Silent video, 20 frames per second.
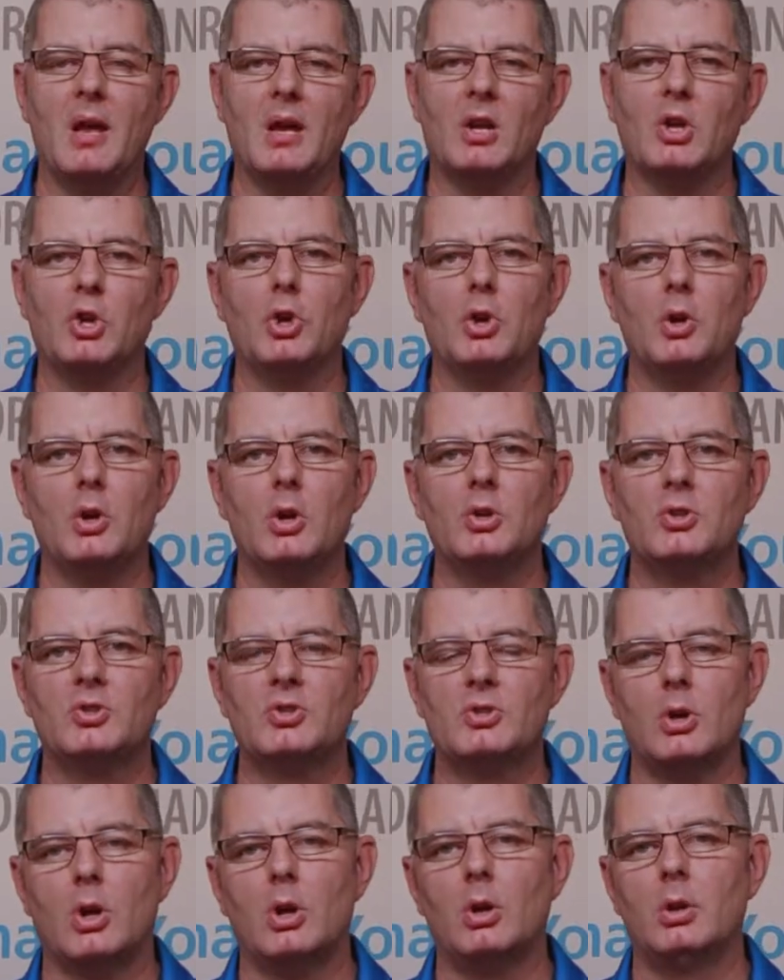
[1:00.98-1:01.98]
make
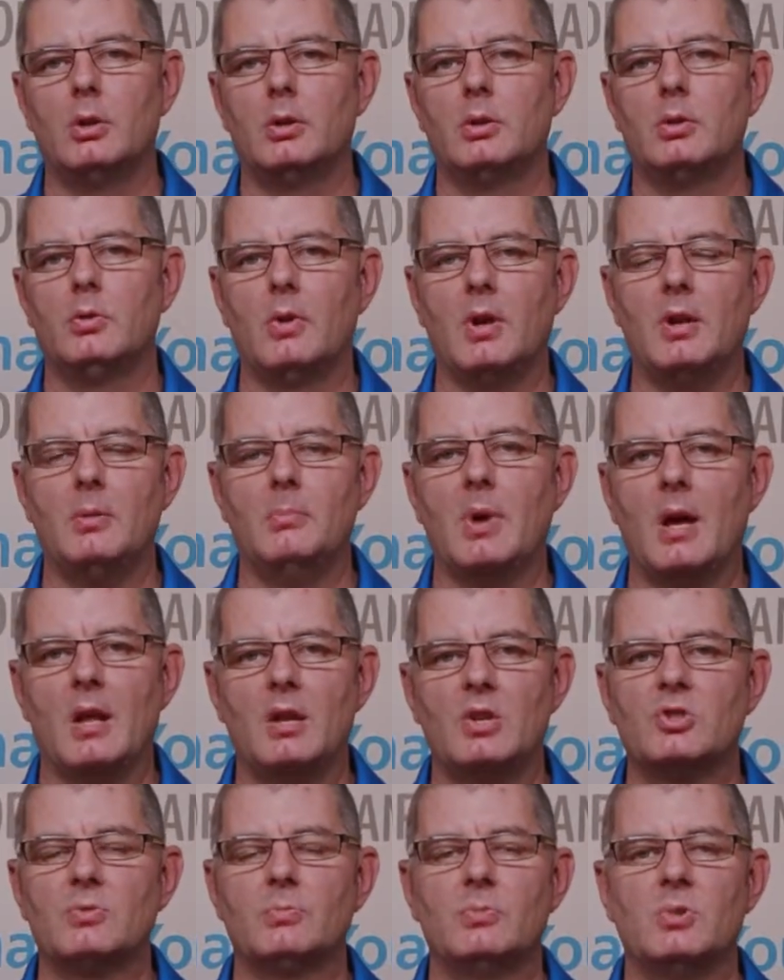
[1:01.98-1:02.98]
solid grain
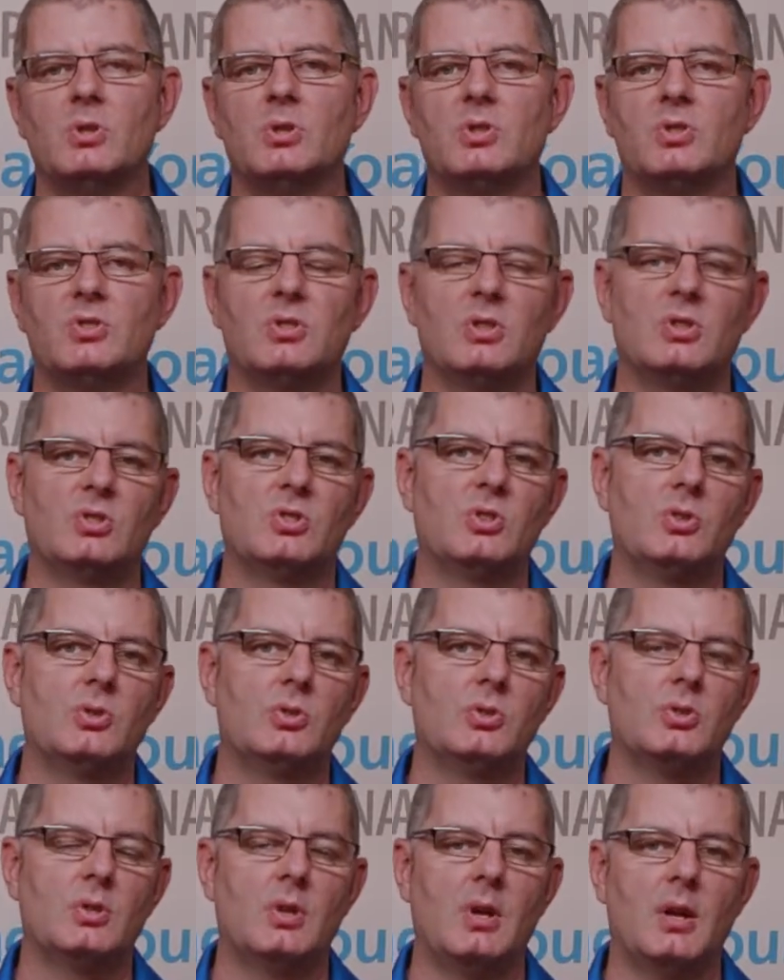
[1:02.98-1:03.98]
management
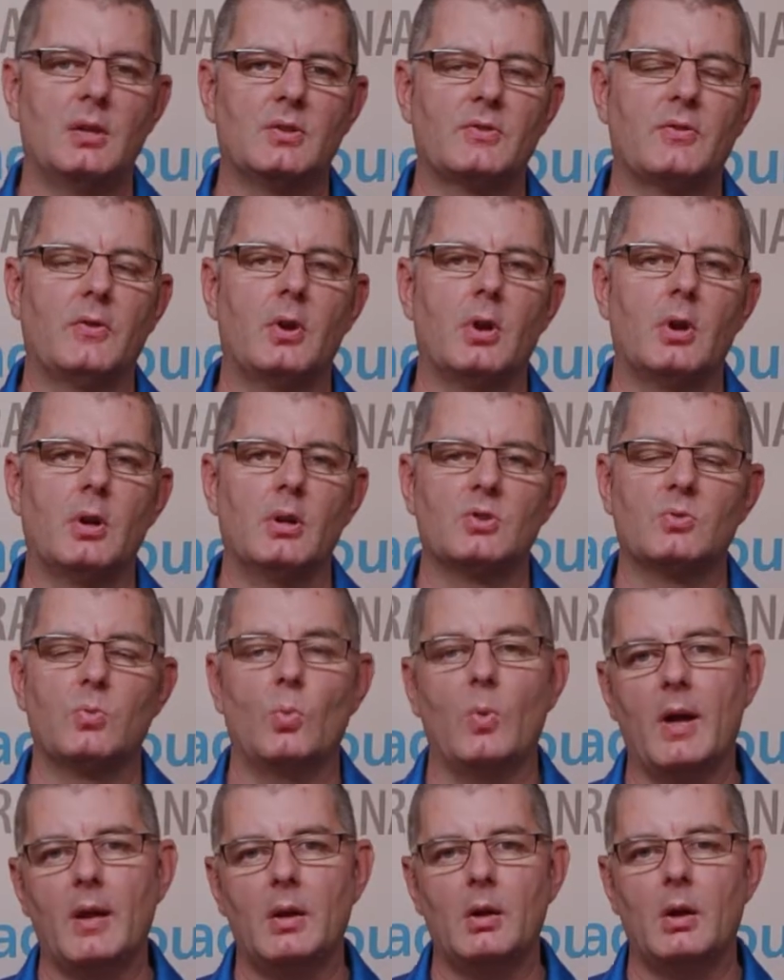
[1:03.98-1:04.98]
decisions as far as
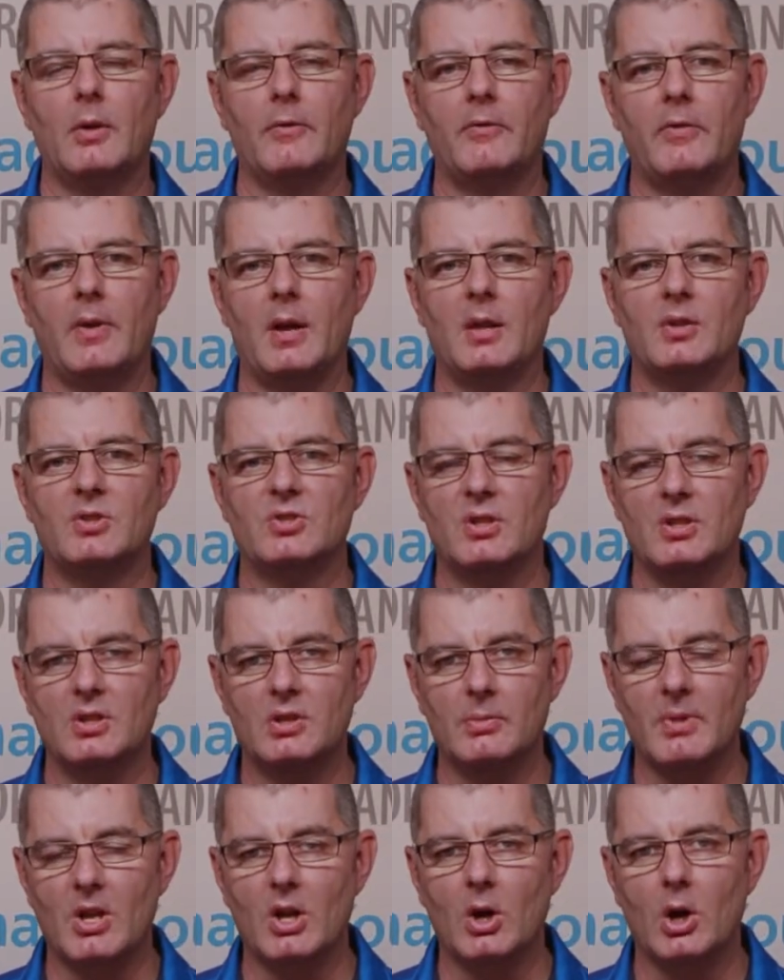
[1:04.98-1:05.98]
when our fans
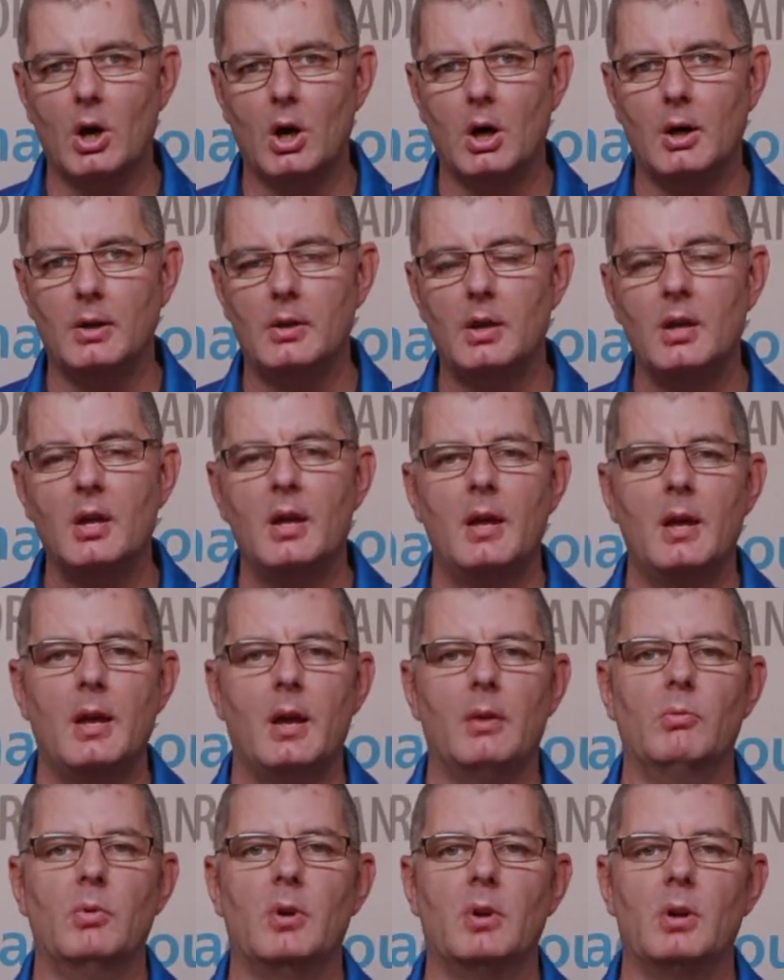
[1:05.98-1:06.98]
need to be on
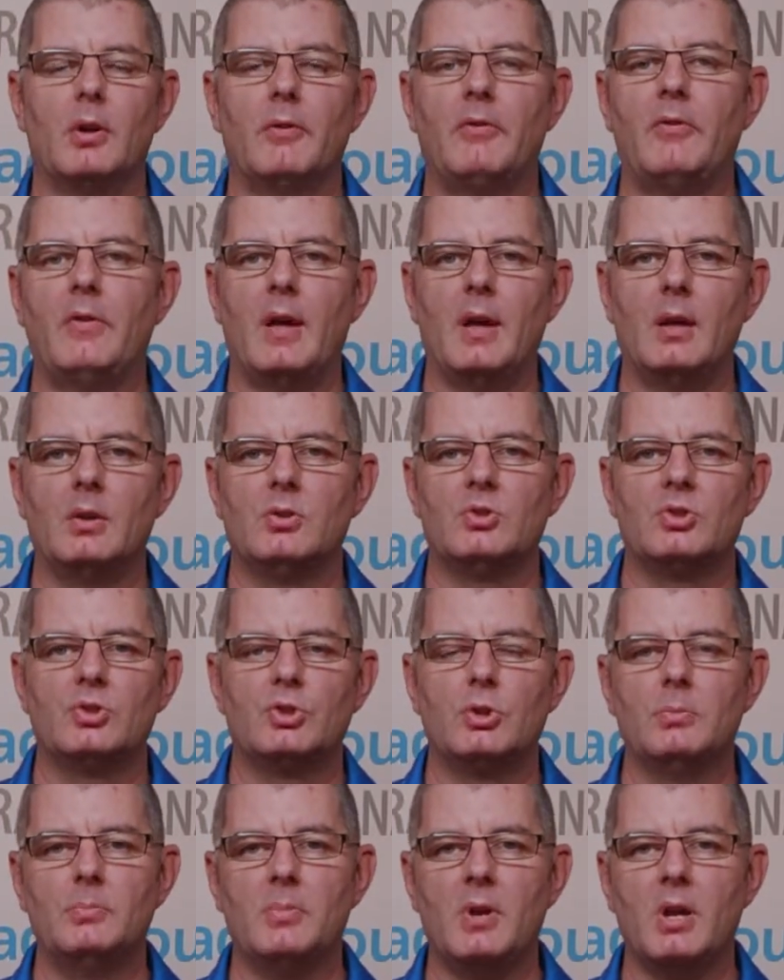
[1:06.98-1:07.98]
and when our fans
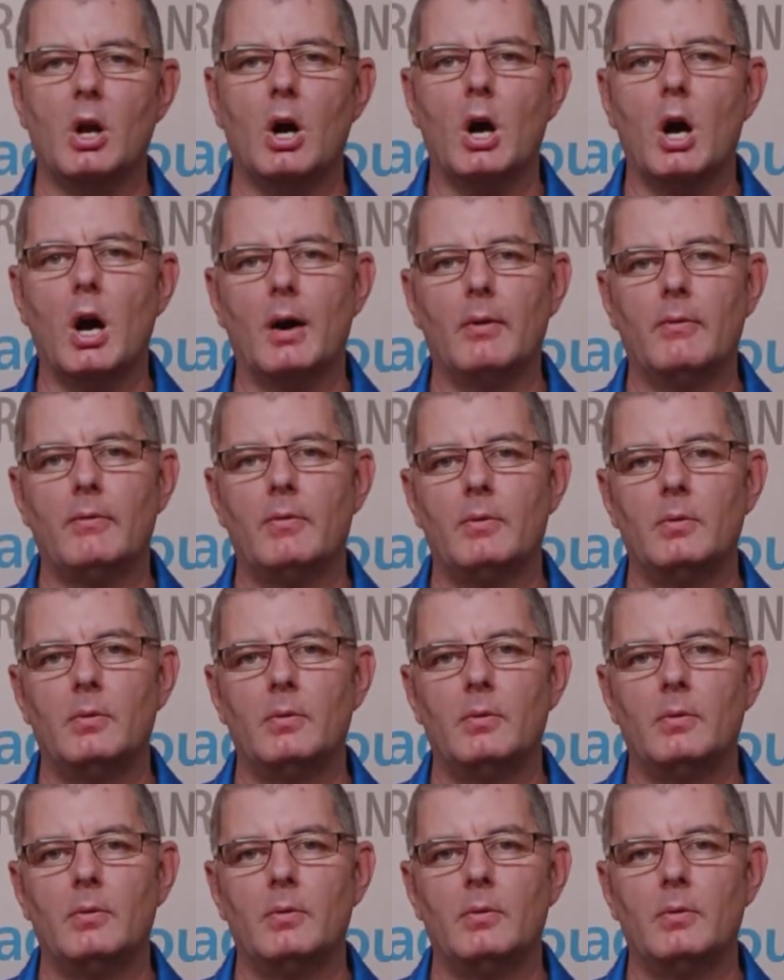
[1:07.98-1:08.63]
should be off.